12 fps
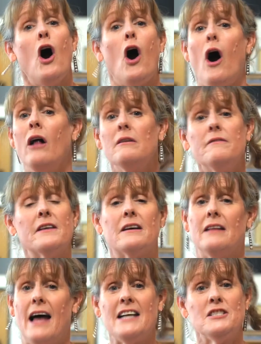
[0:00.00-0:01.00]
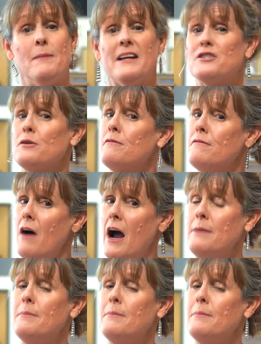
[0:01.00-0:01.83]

All of the classmates are fine